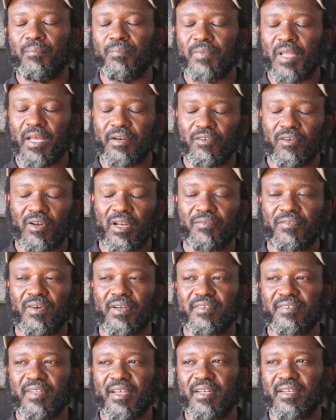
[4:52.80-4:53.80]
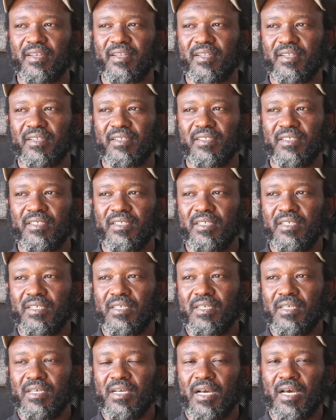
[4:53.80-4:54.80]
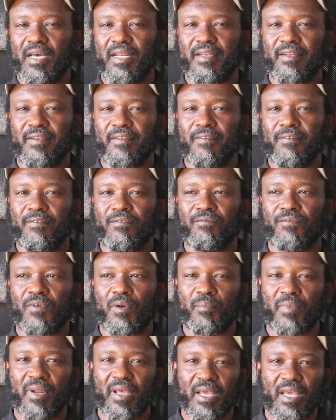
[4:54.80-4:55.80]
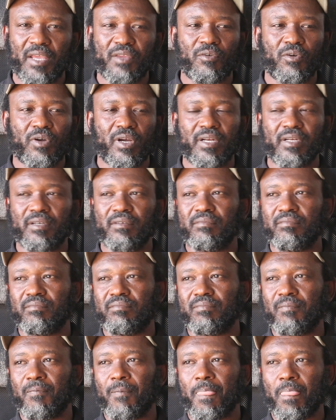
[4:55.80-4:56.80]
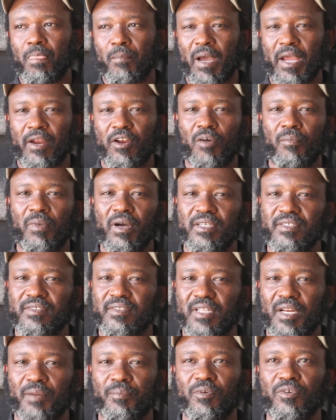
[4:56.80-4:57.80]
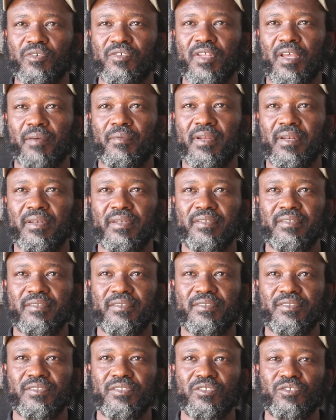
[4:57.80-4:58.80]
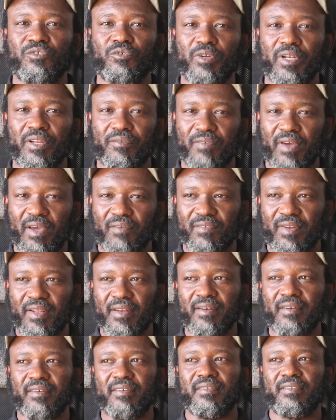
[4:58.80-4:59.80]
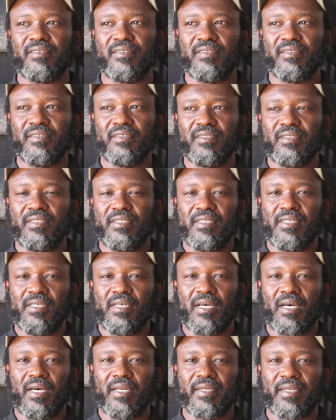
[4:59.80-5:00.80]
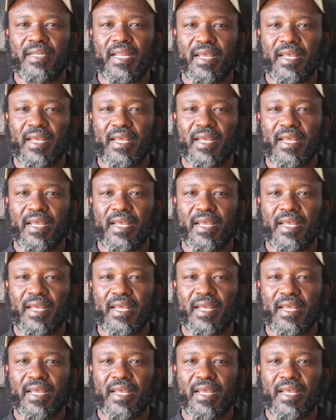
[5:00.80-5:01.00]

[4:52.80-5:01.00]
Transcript: um, at your left hand side and from there you can my number is 377 2510 and